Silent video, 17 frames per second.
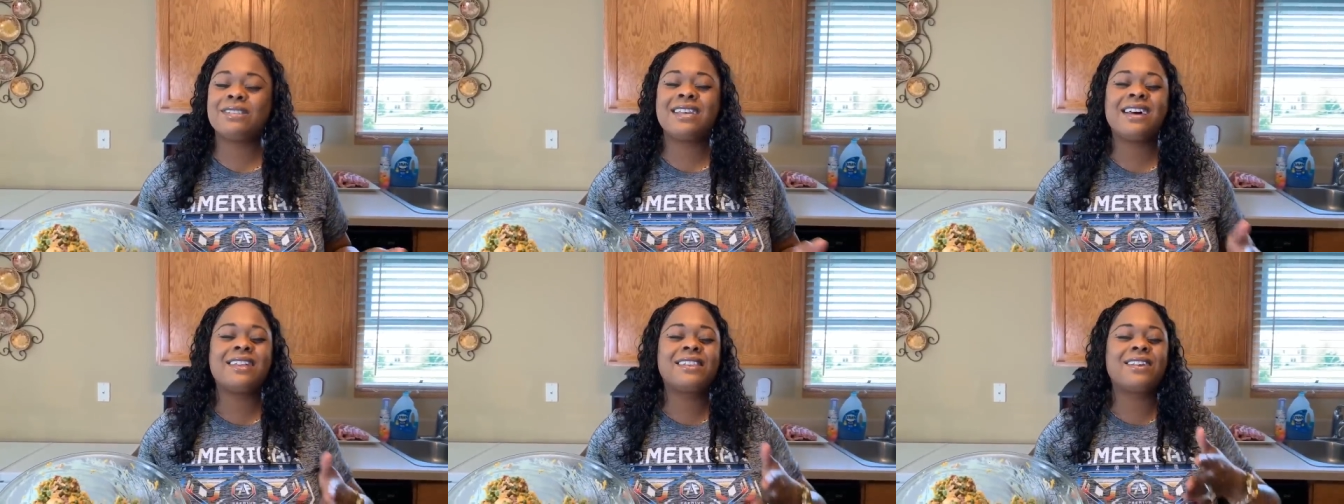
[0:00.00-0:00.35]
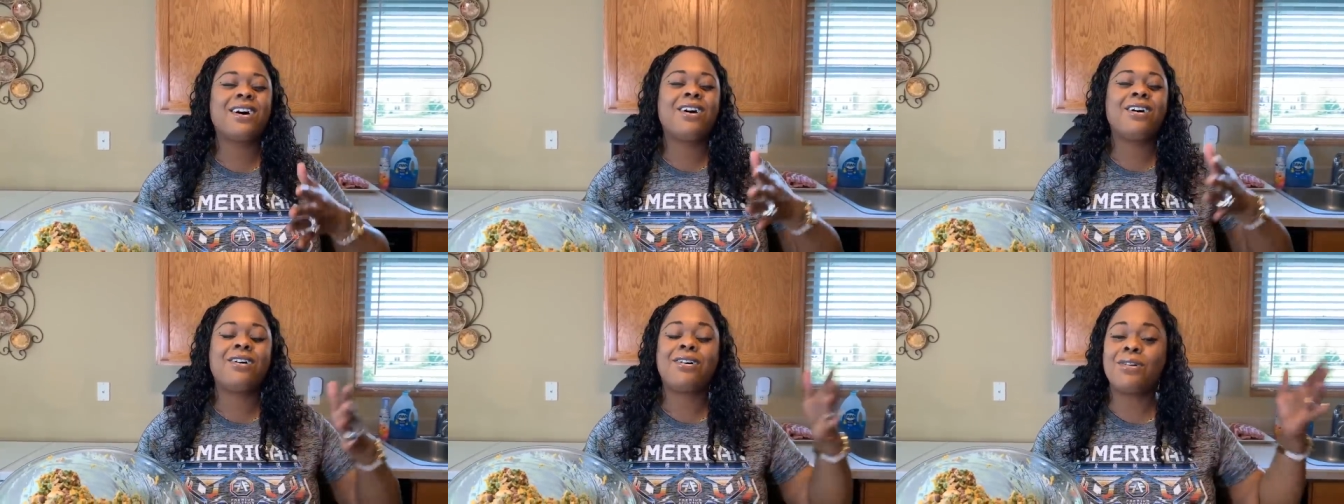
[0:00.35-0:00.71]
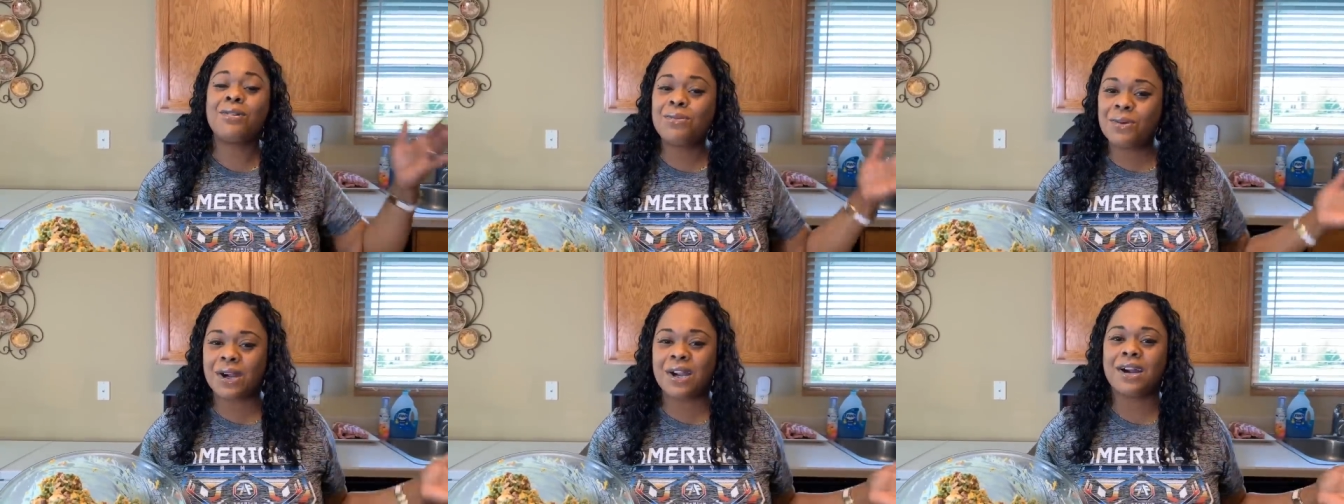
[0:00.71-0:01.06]
tell the
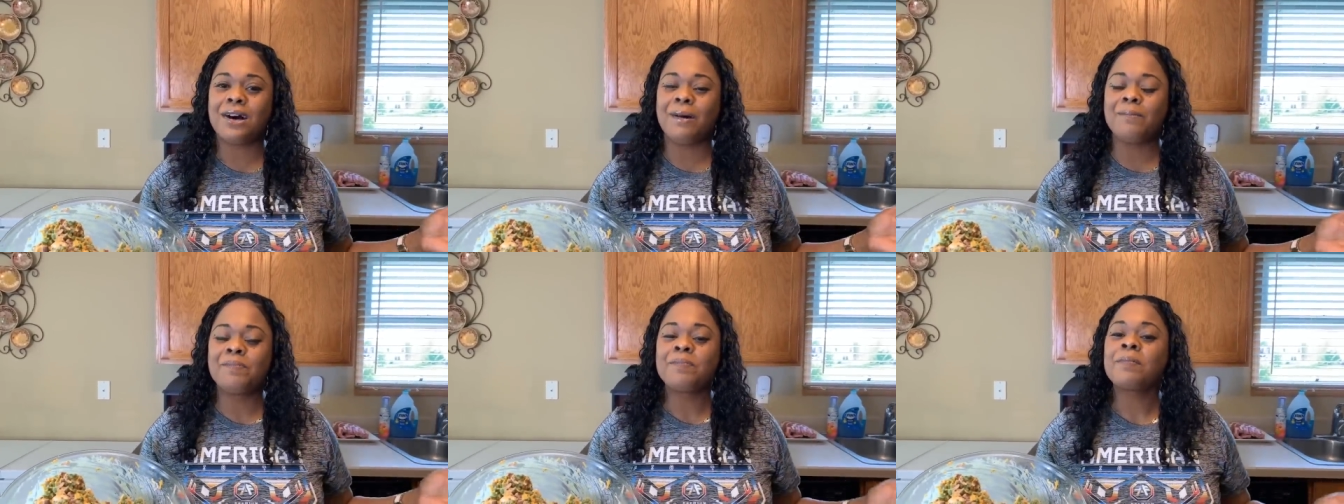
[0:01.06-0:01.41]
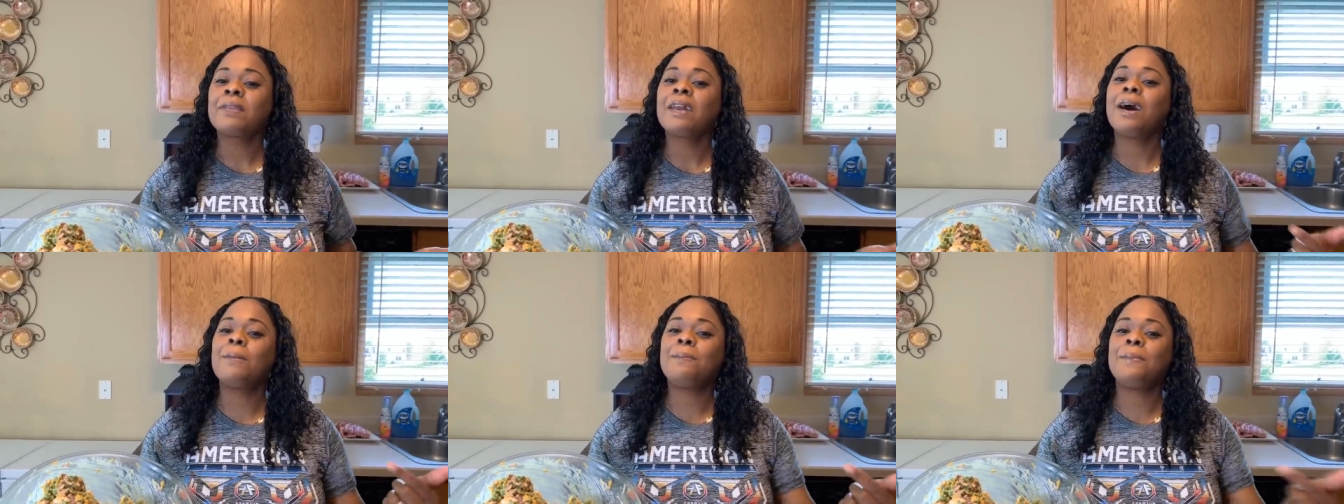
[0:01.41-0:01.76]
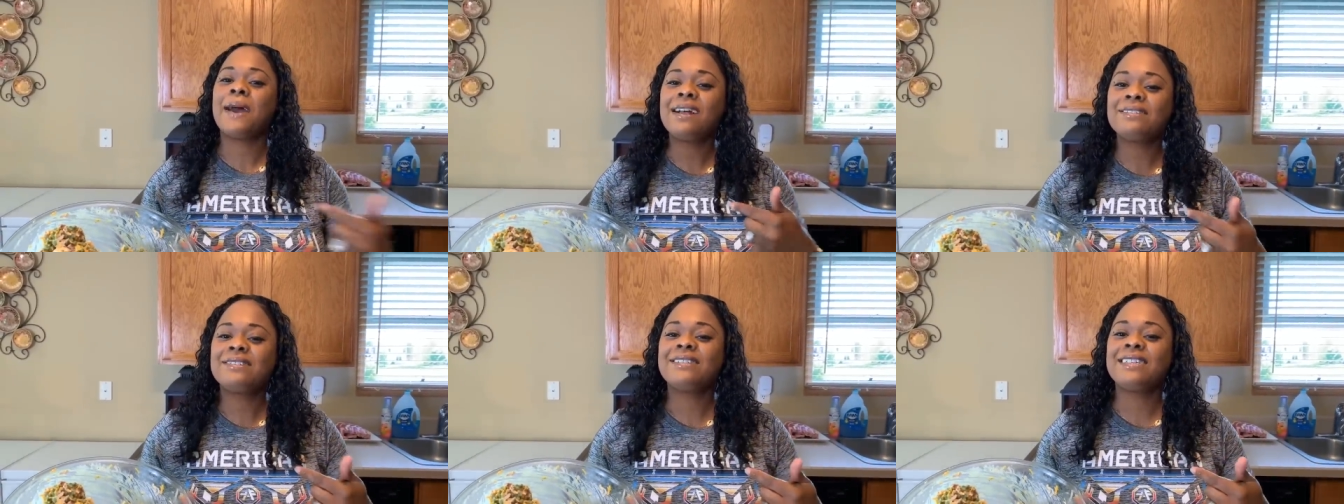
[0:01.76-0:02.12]
whole world
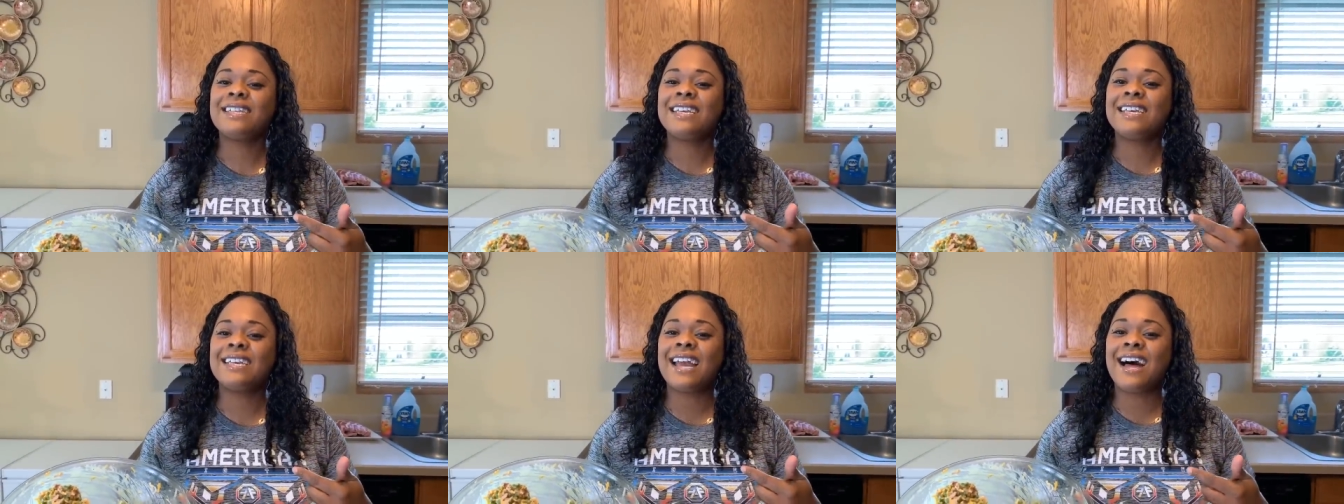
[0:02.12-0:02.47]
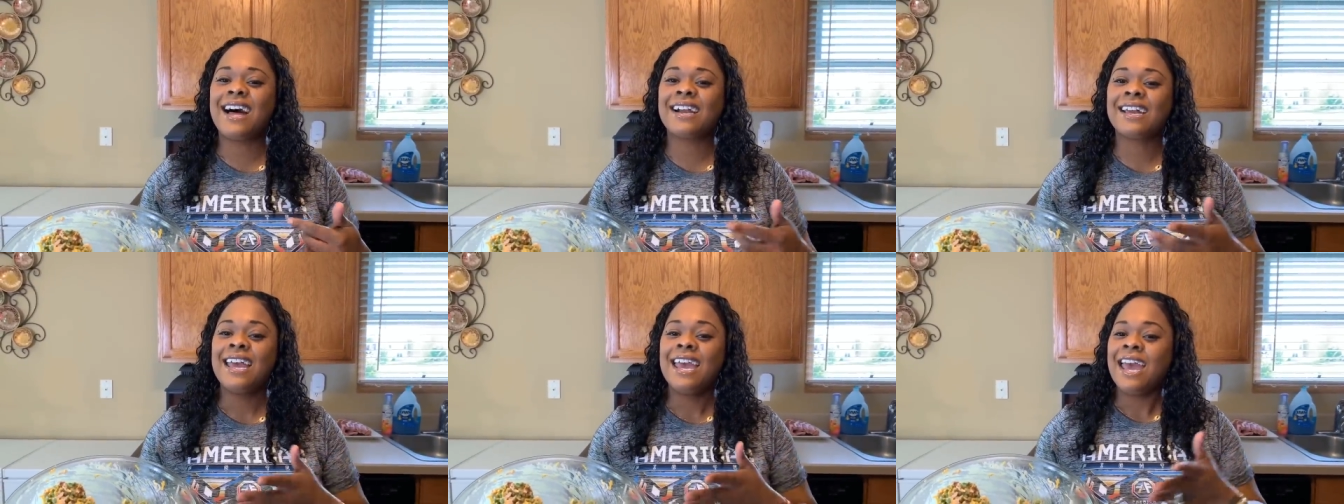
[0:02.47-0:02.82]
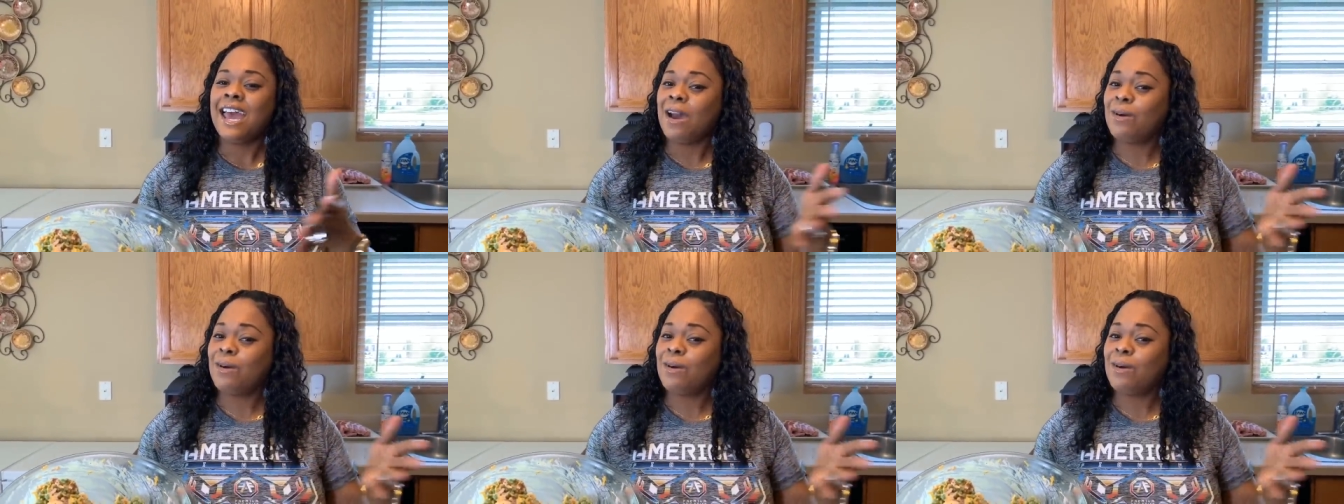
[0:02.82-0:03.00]
about Gina Young